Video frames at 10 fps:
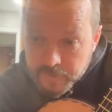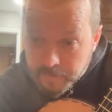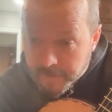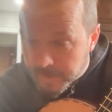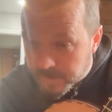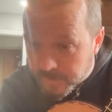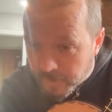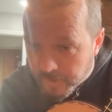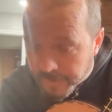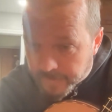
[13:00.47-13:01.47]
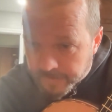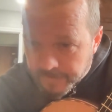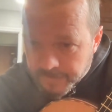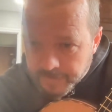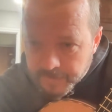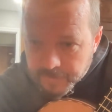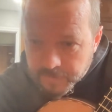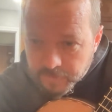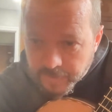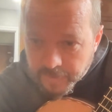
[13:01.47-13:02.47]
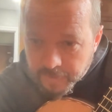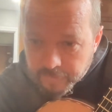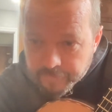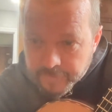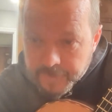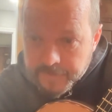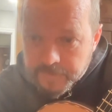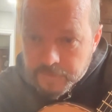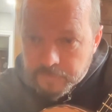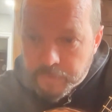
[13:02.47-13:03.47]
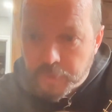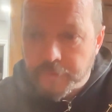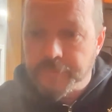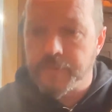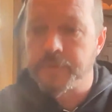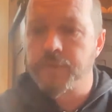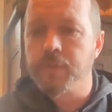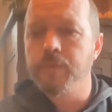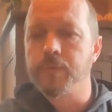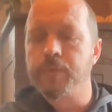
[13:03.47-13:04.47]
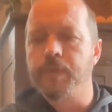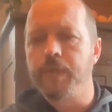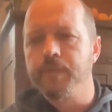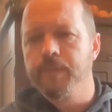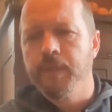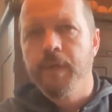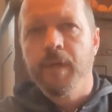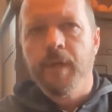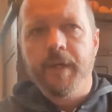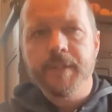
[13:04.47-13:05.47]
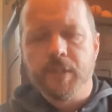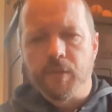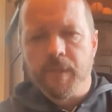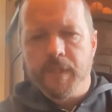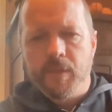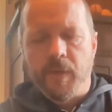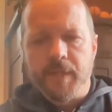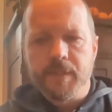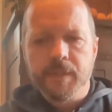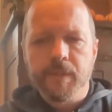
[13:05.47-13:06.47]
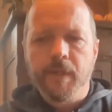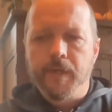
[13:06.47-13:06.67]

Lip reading: to the pentatonic to elevate it to beautiful solo sounds? That's a great question.